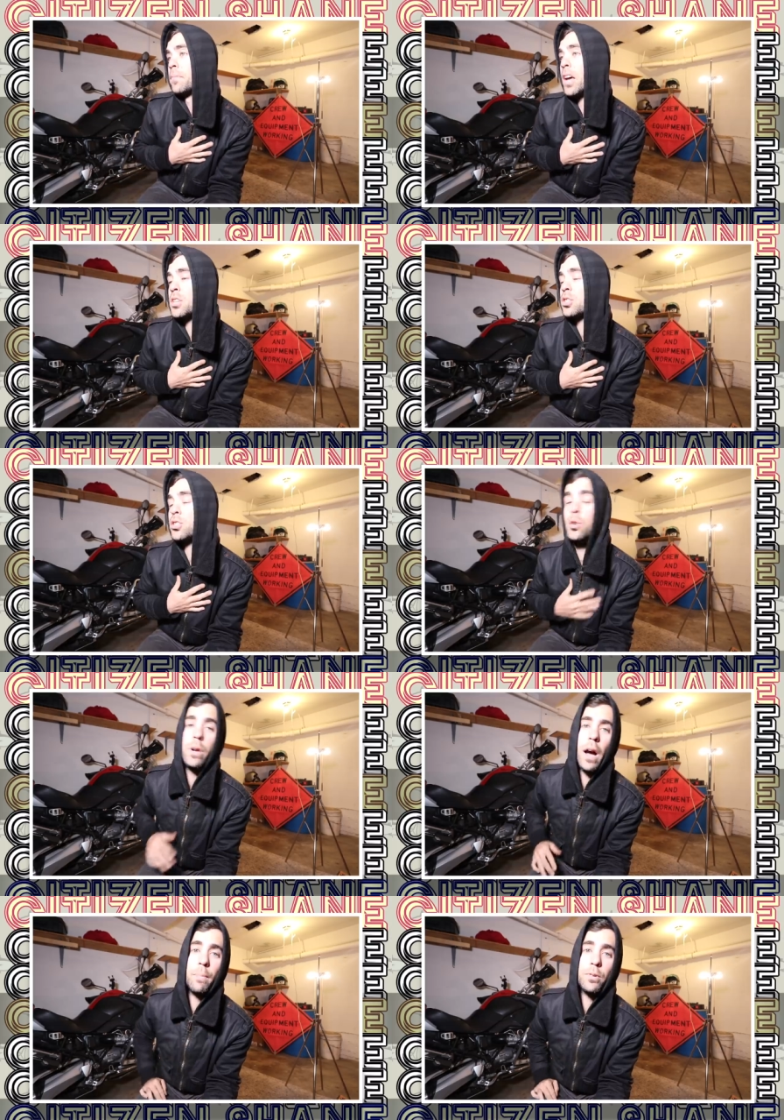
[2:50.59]

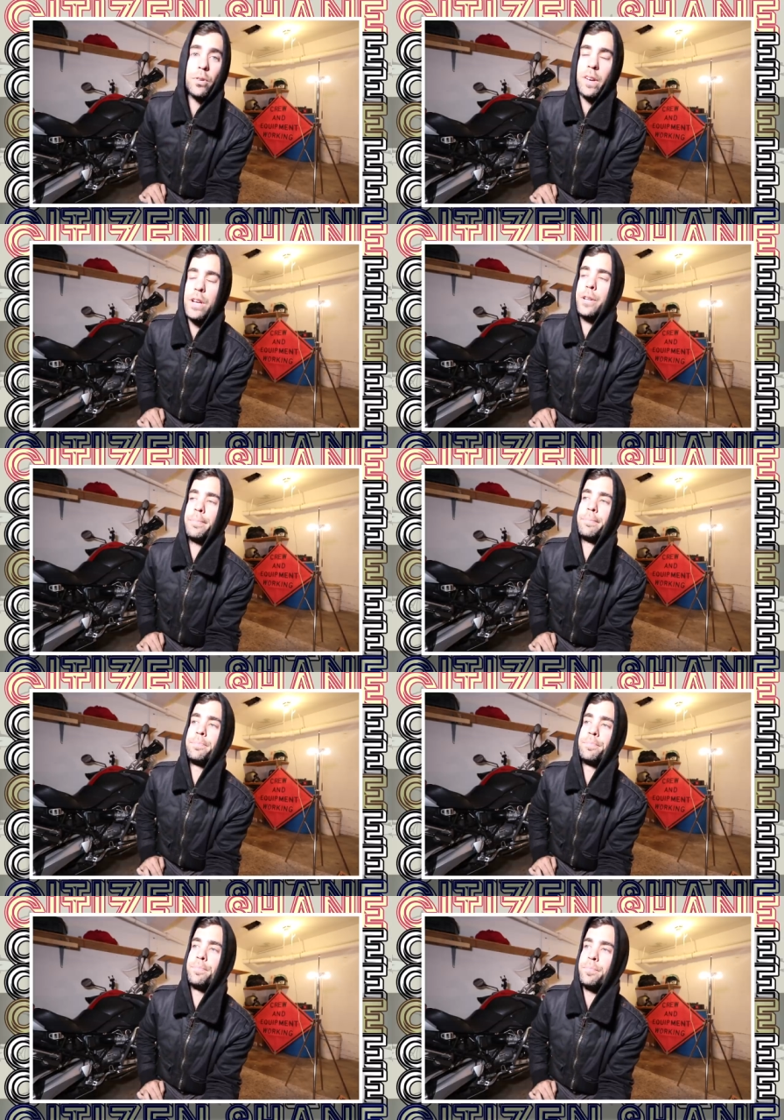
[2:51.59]
astute observation.
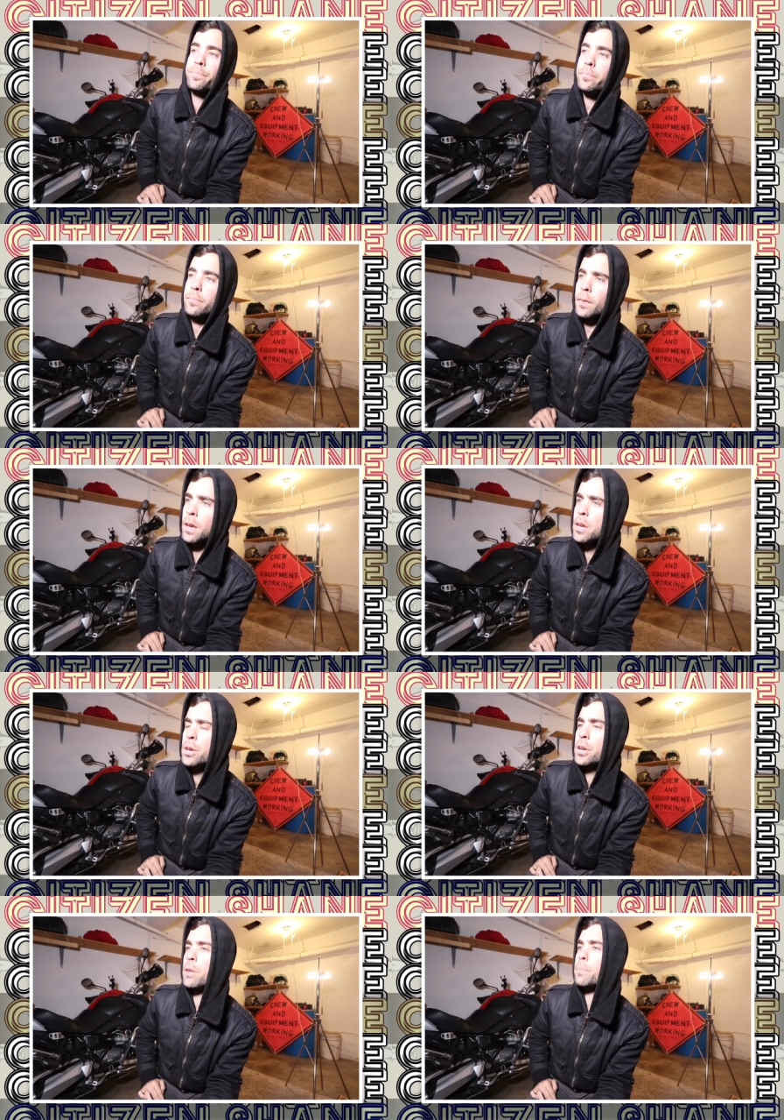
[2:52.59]

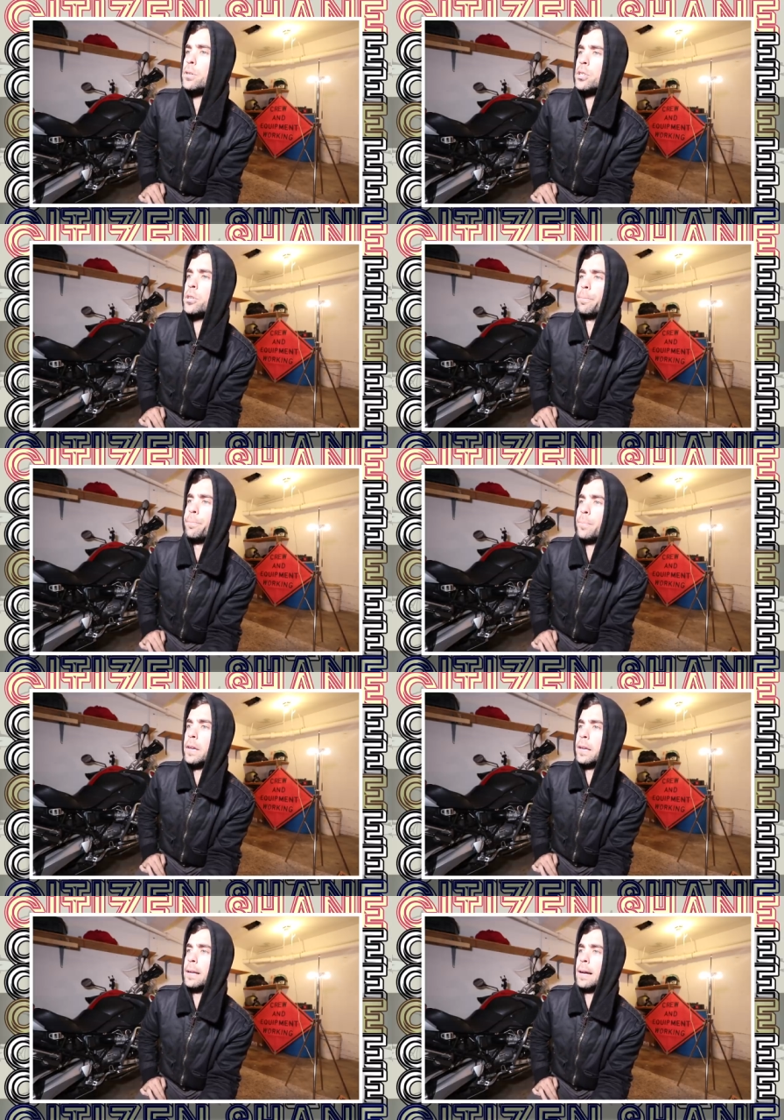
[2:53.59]
Number two,
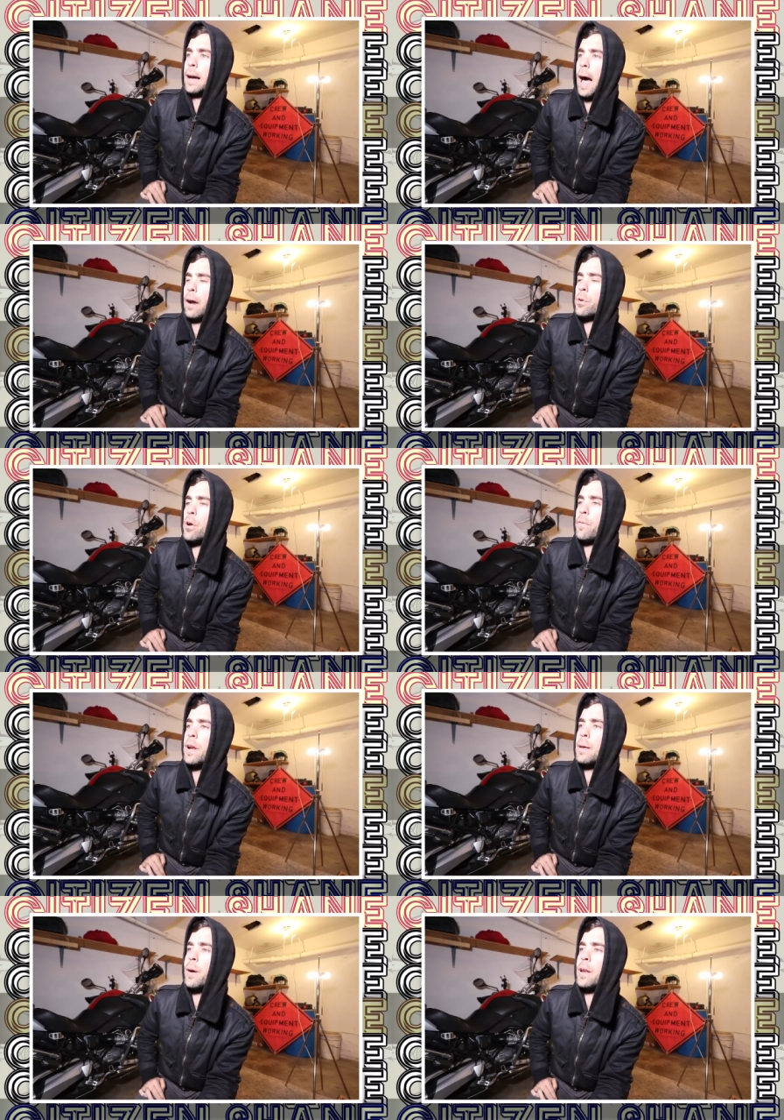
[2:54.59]
I don't know if
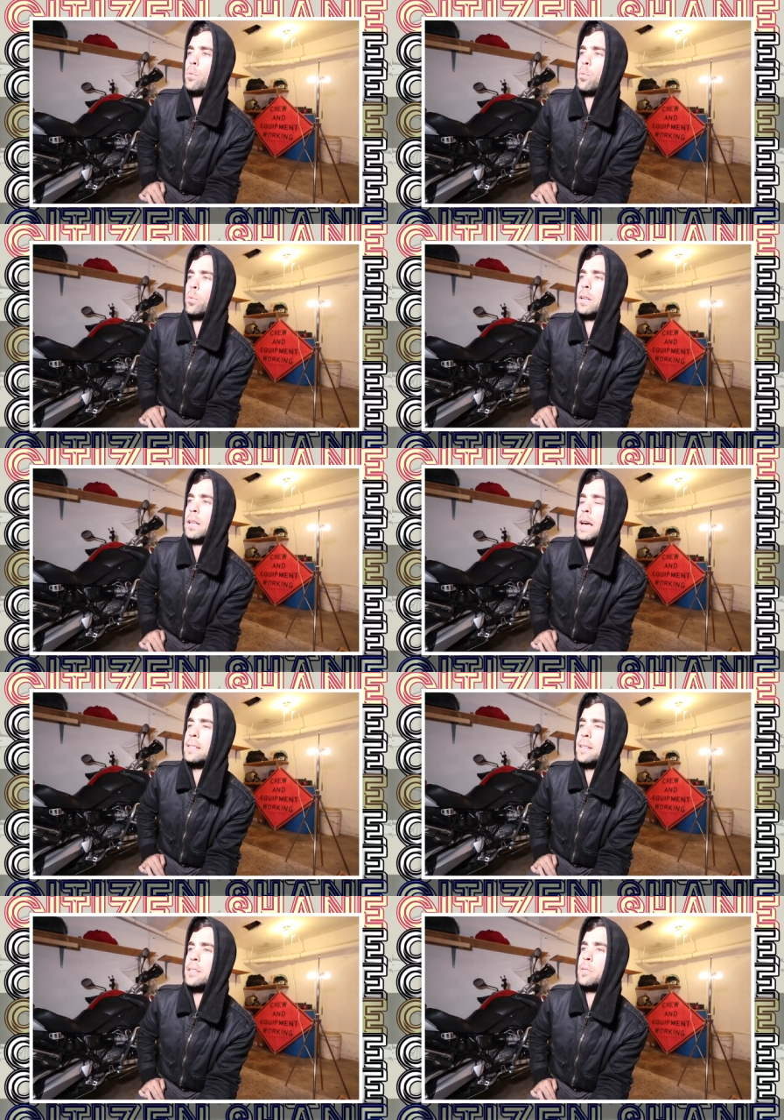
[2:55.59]
anybody will
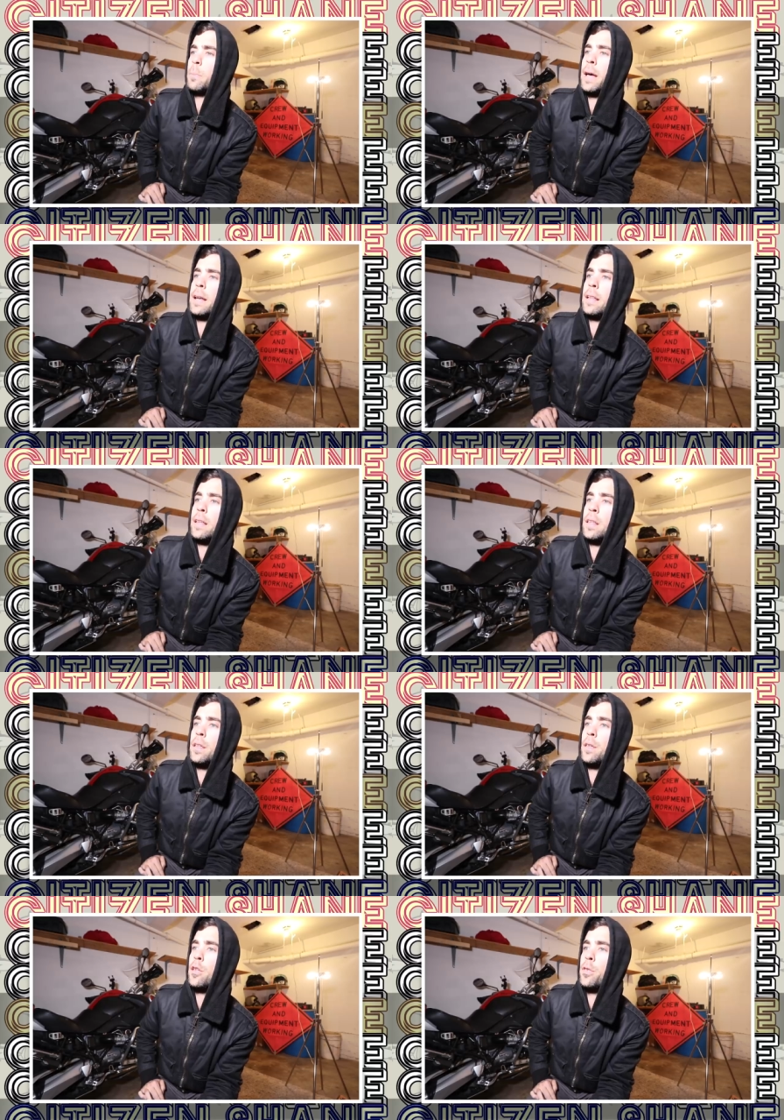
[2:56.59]
realize this, but
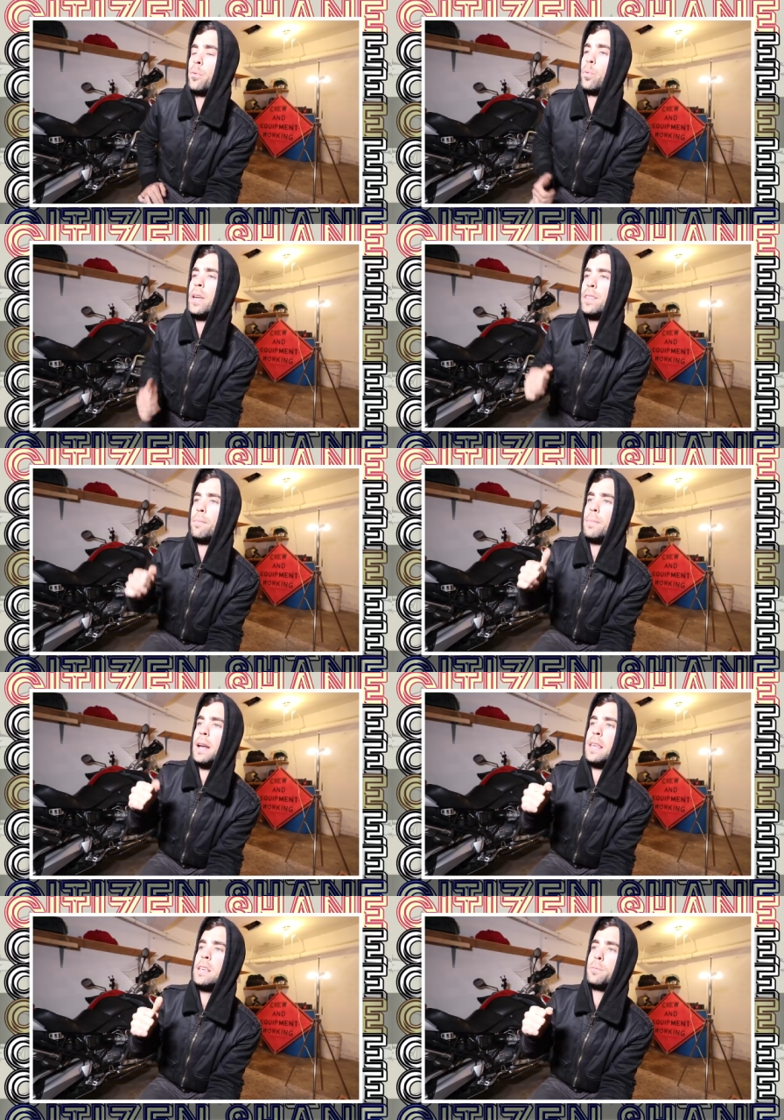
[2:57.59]
the rhythm
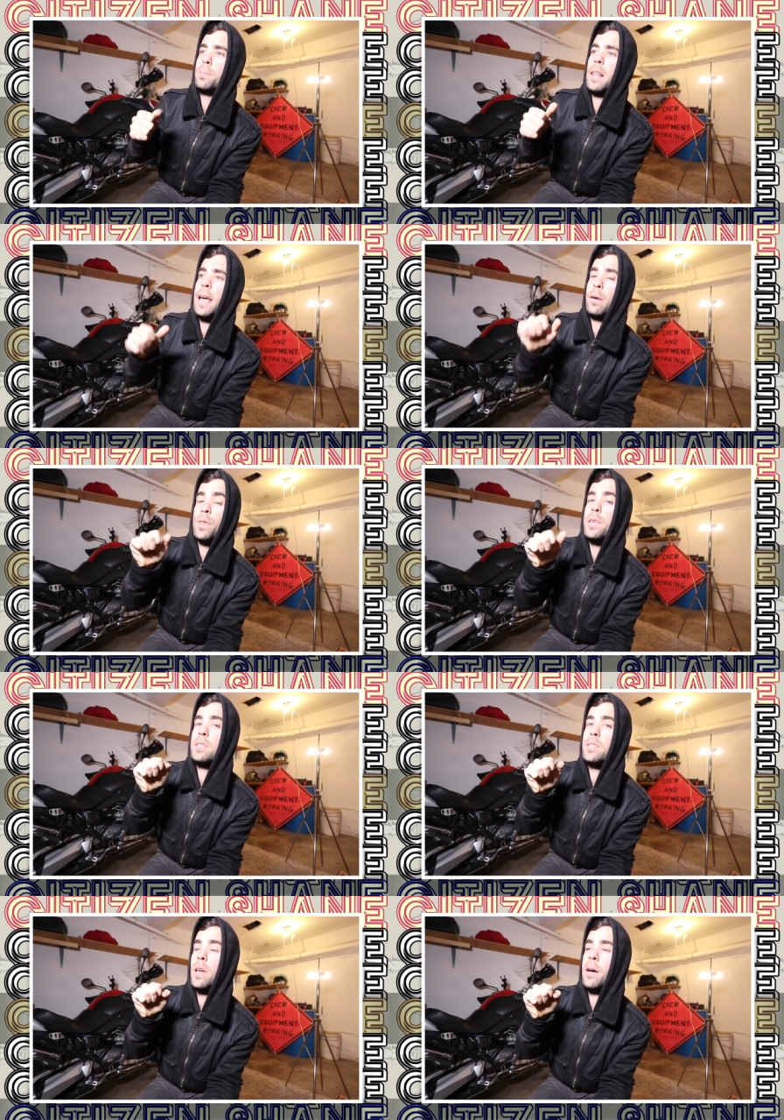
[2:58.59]
that he's playing with
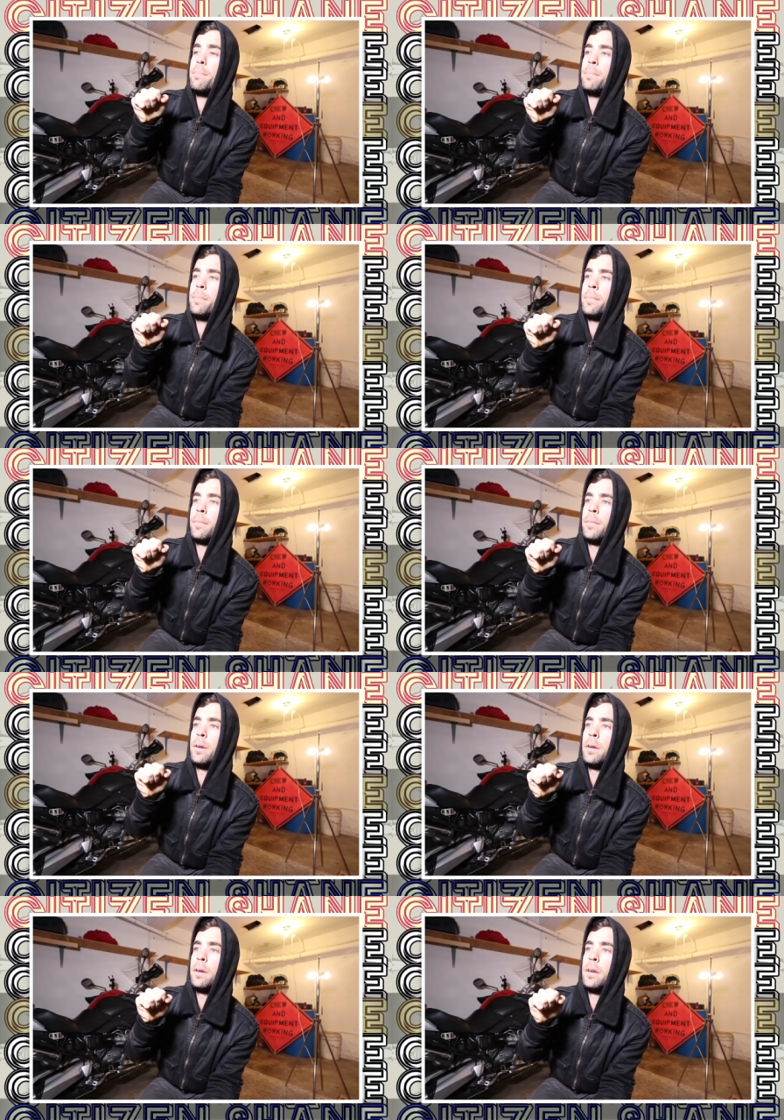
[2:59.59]
his thumb
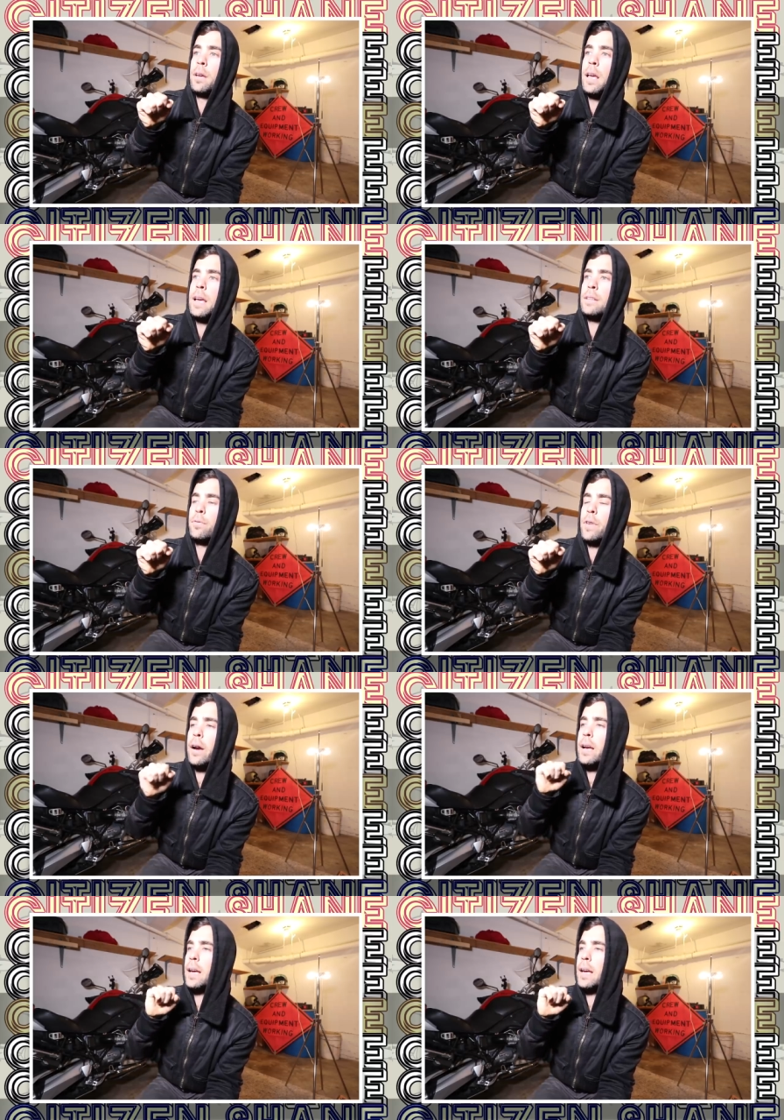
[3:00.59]
is very